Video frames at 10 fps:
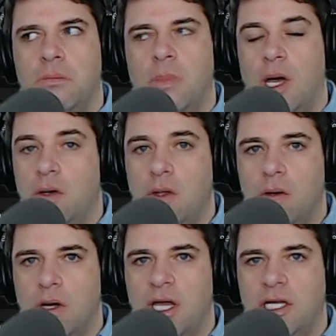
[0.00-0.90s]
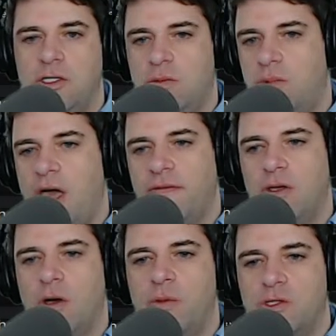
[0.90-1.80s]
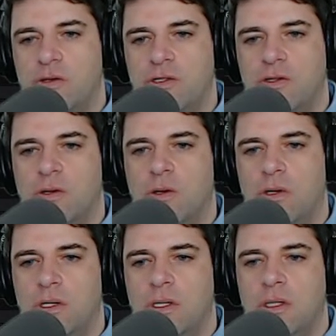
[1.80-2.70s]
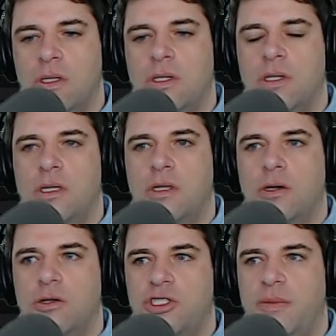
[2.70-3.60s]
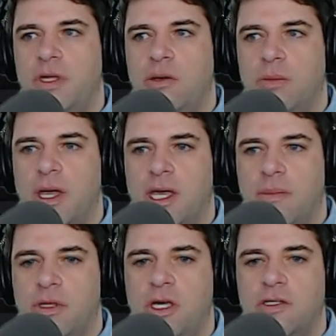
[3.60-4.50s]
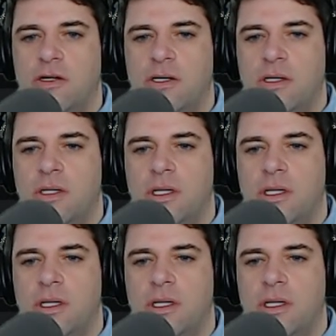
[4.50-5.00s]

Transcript: I don't know. I guess you'd have to open source the whole chip that you were making. But these are,